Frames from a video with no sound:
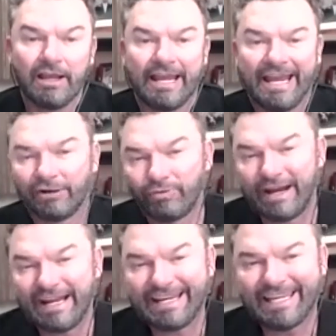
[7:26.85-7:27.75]
it
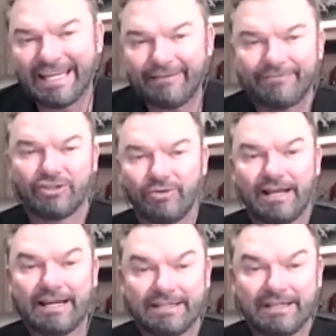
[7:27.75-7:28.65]
already gives you an
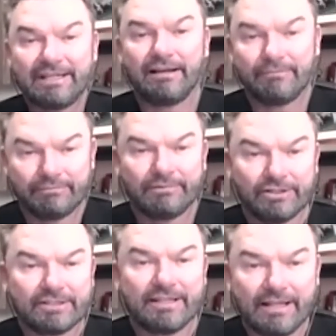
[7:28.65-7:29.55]
idea,
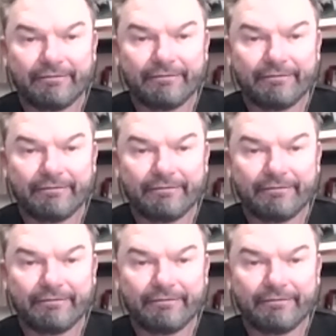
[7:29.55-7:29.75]
just in that